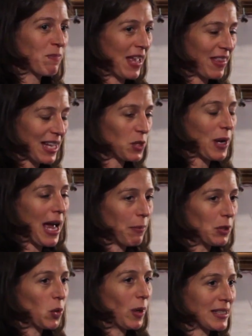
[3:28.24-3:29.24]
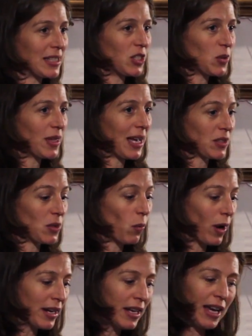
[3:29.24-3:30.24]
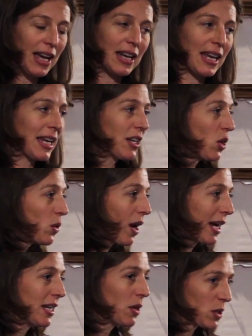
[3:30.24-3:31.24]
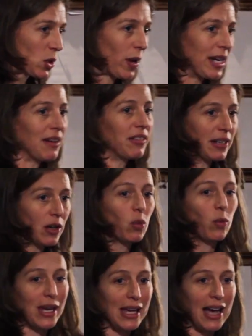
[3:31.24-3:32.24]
And that's what happened to us in 2001. And again, in 2009, it was quite evident we